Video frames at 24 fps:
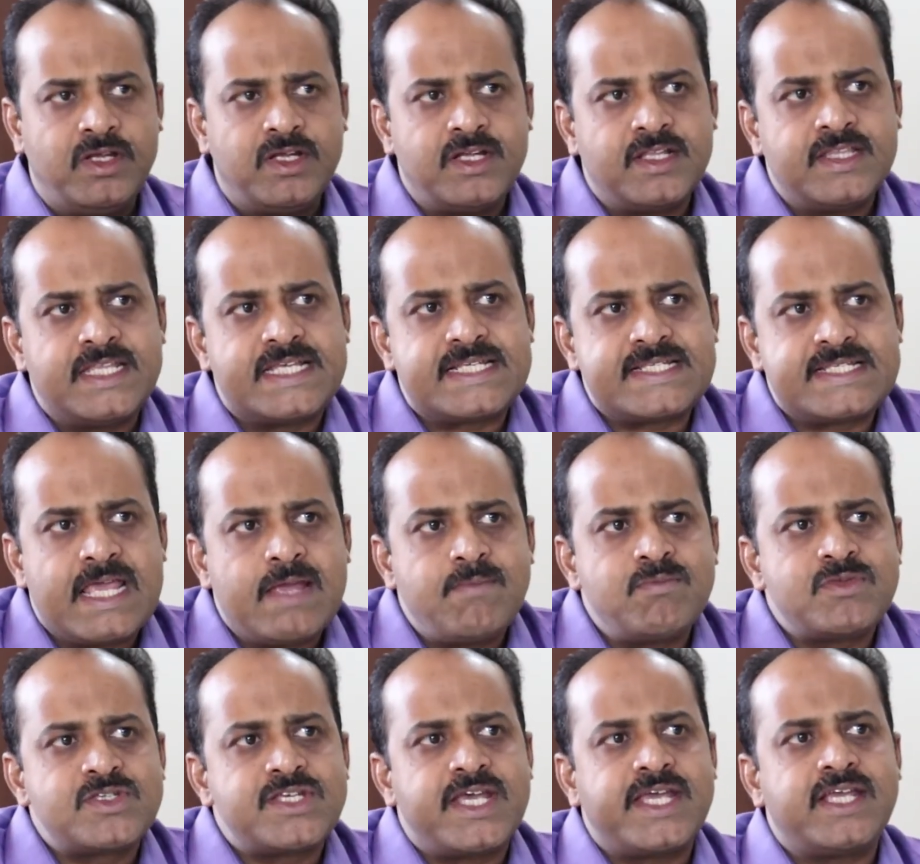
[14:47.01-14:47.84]
The
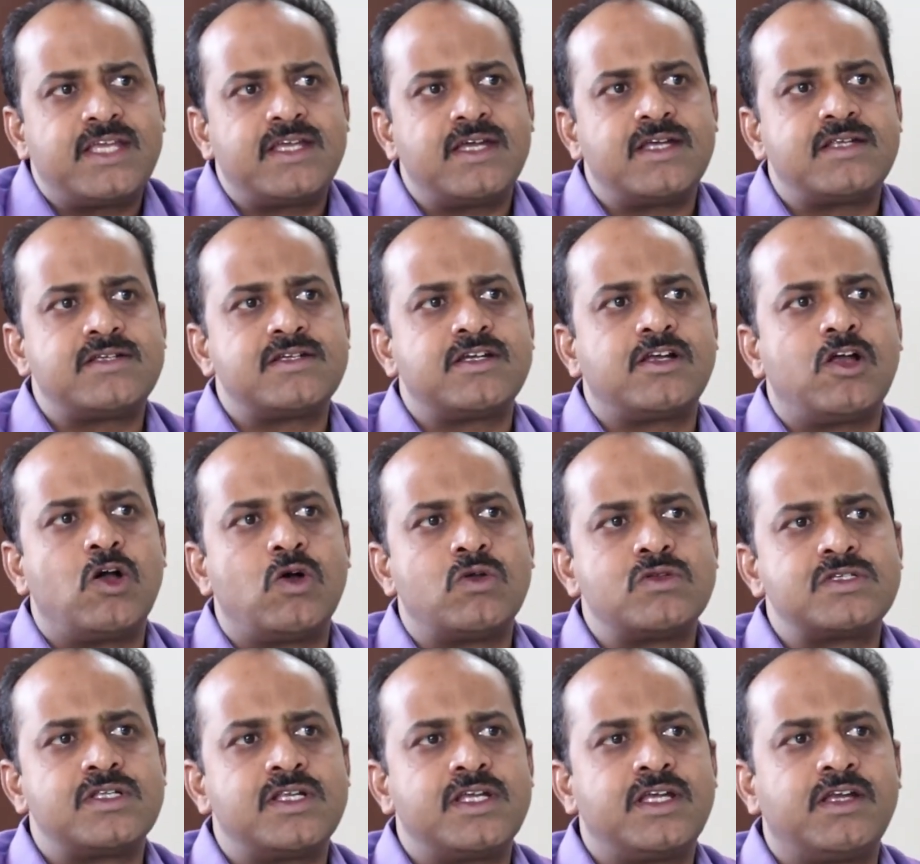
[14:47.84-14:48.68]
same psychiatric
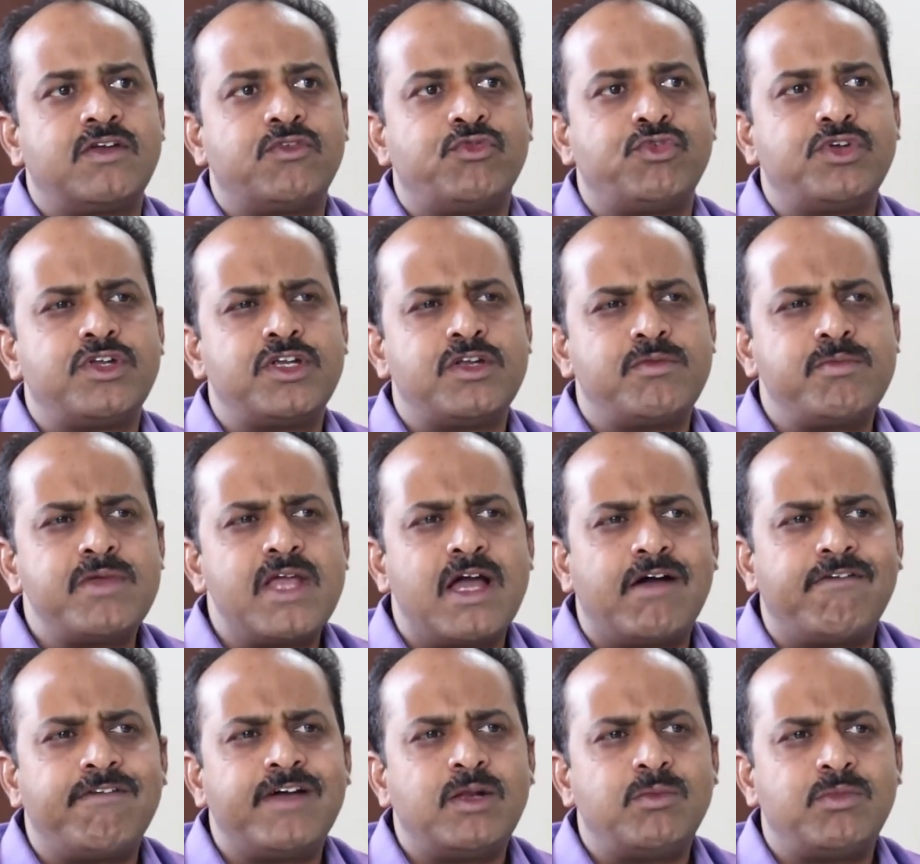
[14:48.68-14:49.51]
counseling, would it be
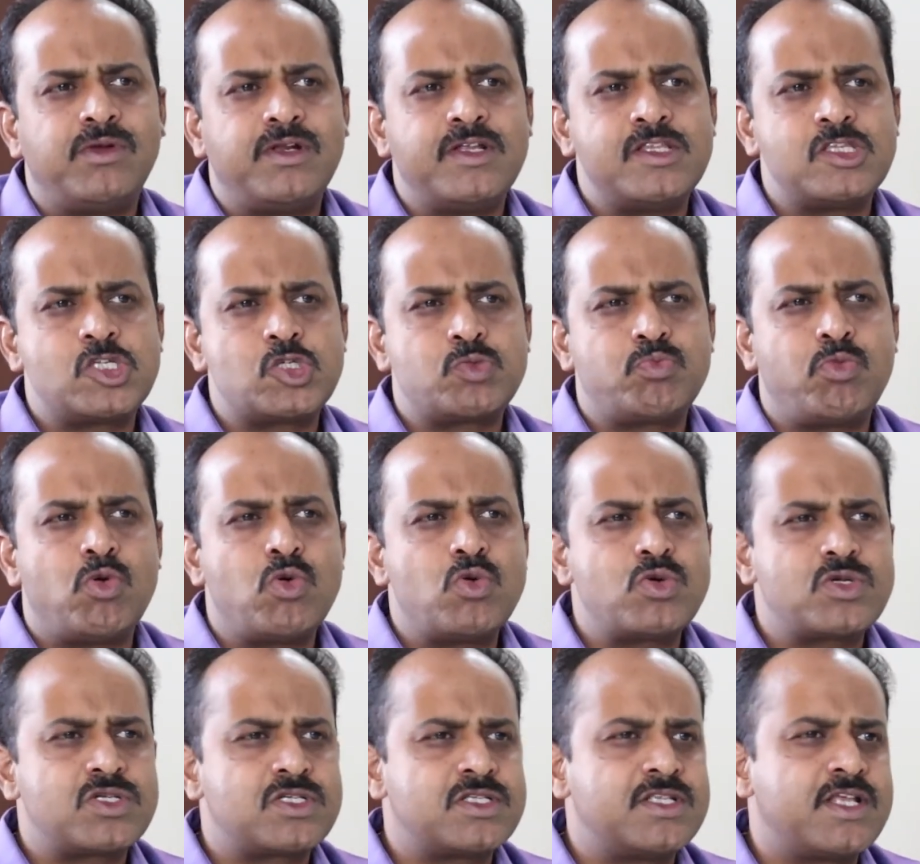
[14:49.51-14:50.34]
available in
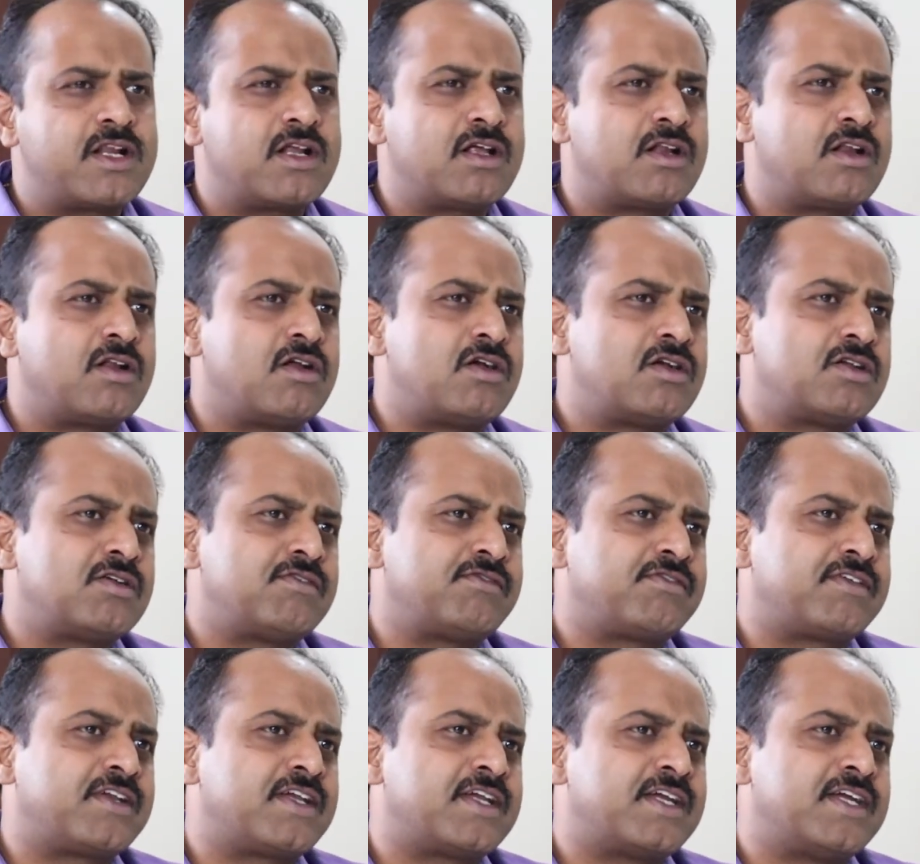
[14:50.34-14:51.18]
sports? There are a lot
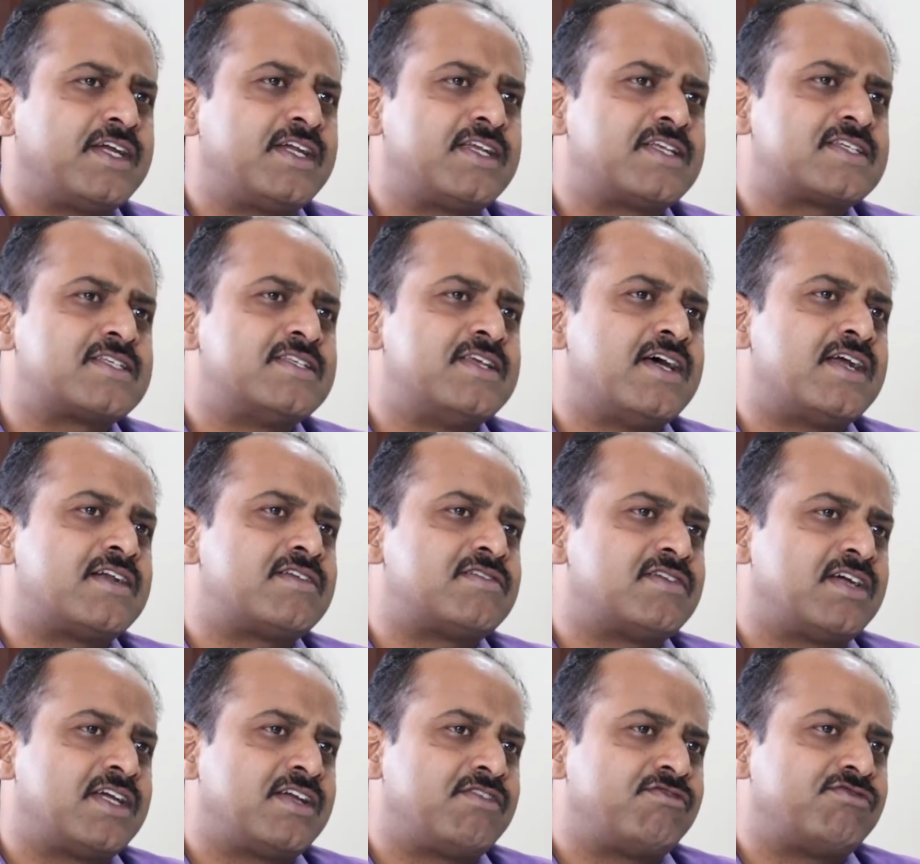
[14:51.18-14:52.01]
of kids that are
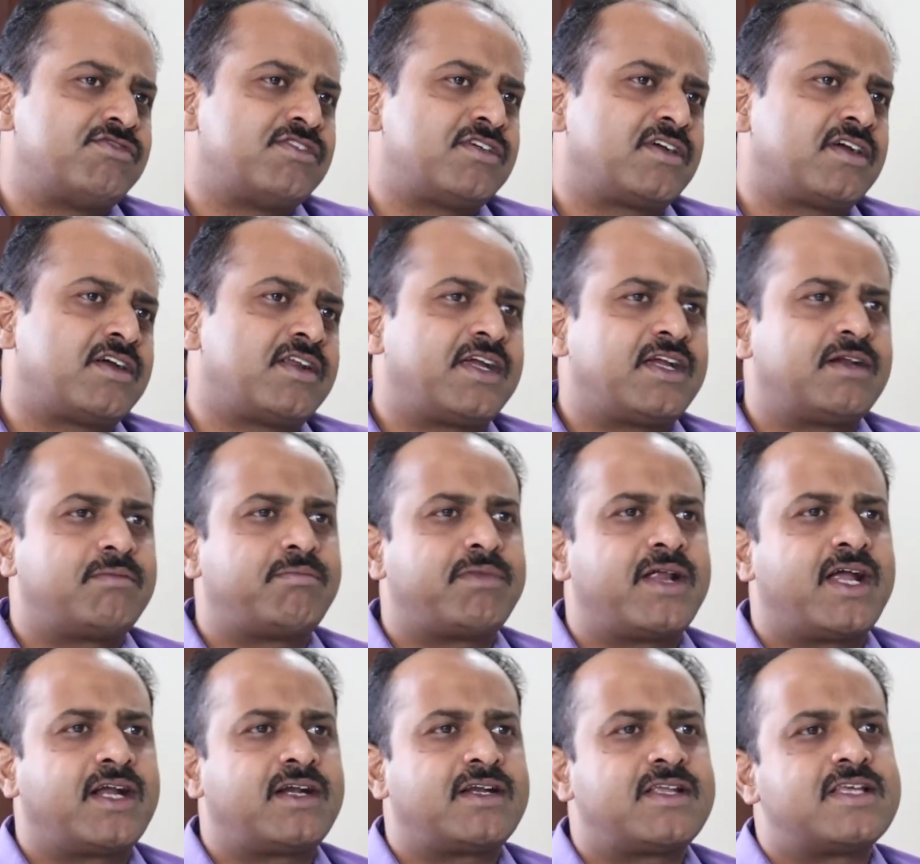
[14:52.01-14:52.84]
trying for cricket
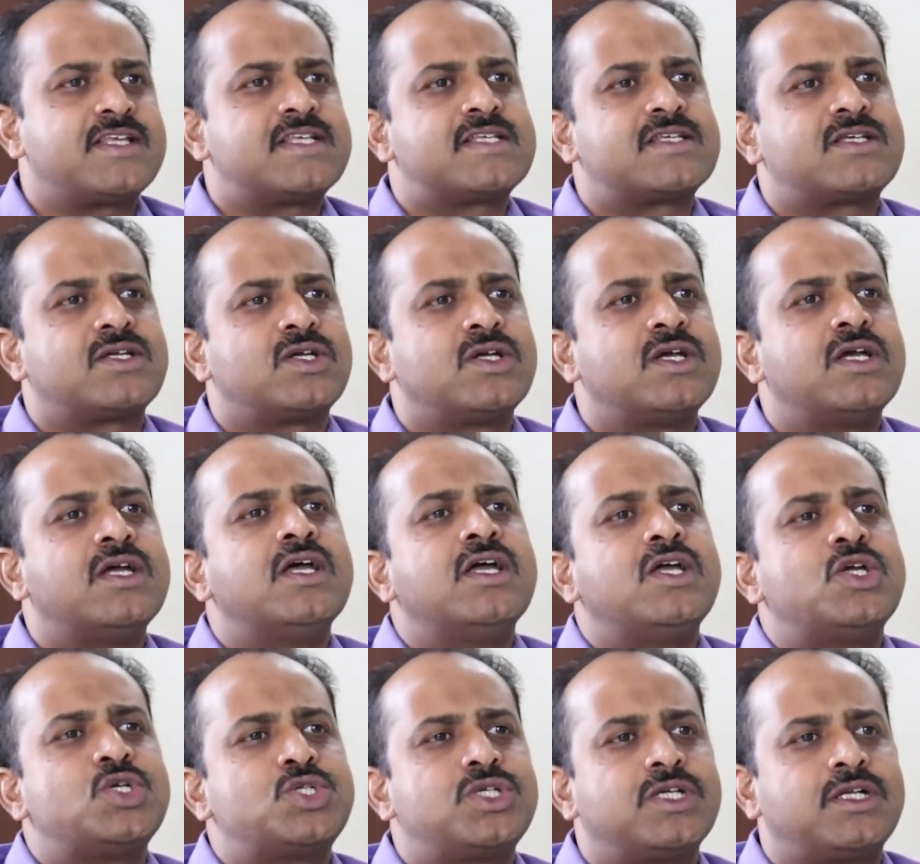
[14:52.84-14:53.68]
practice,
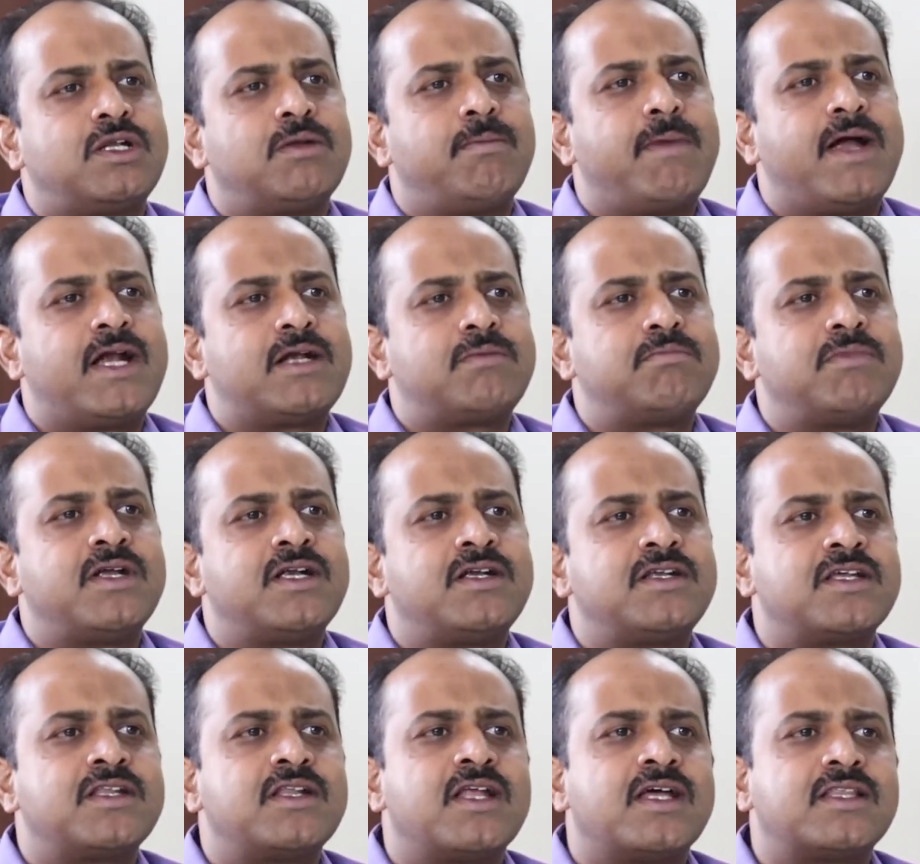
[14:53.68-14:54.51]
yes, shuttle
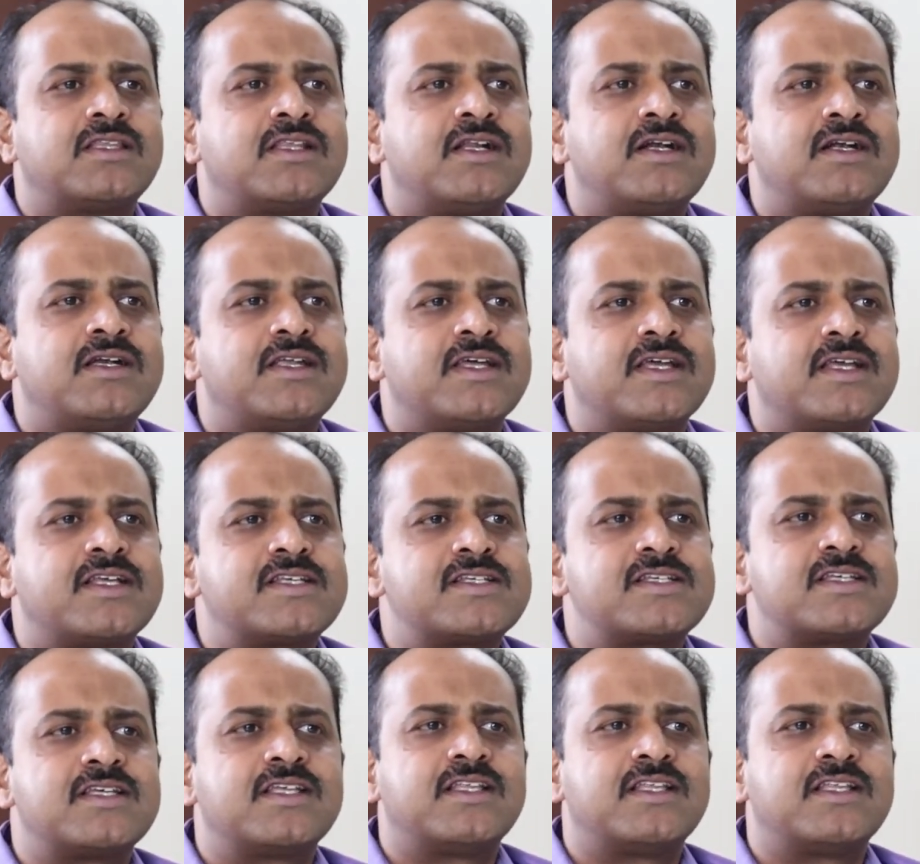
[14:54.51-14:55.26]
badminton, athletics.